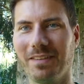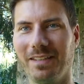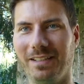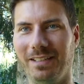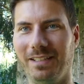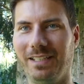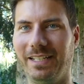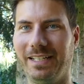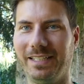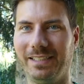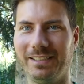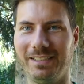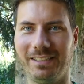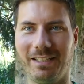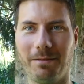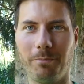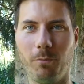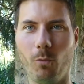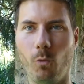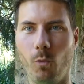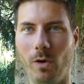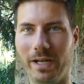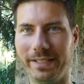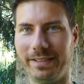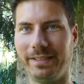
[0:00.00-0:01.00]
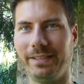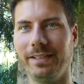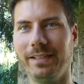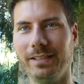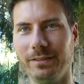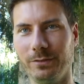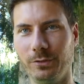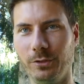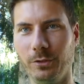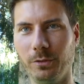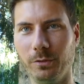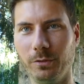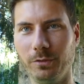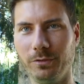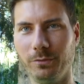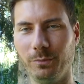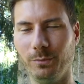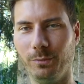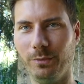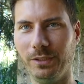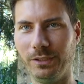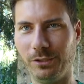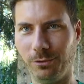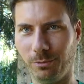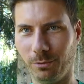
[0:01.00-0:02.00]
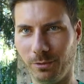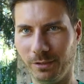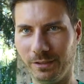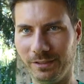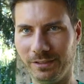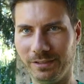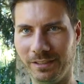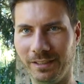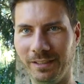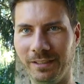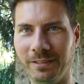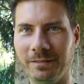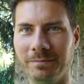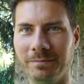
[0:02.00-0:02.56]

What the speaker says: like some white dude which was